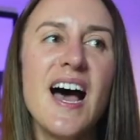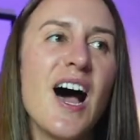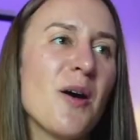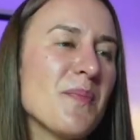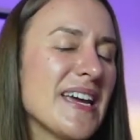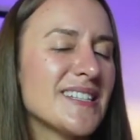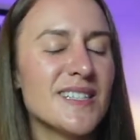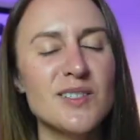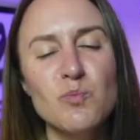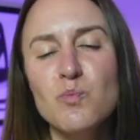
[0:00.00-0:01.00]

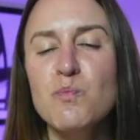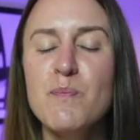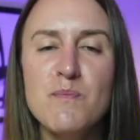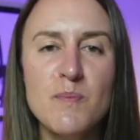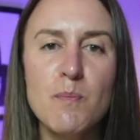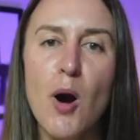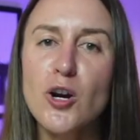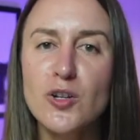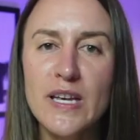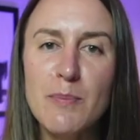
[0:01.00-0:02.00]
It's
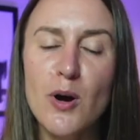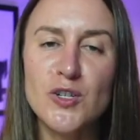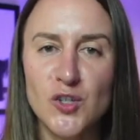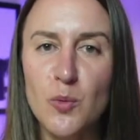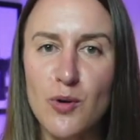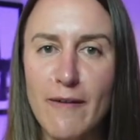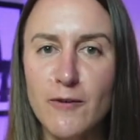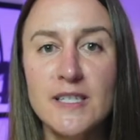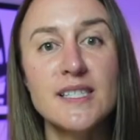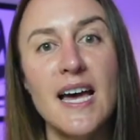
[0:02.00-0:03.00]
partly personal
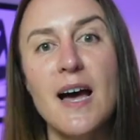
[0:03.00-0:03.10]
preference.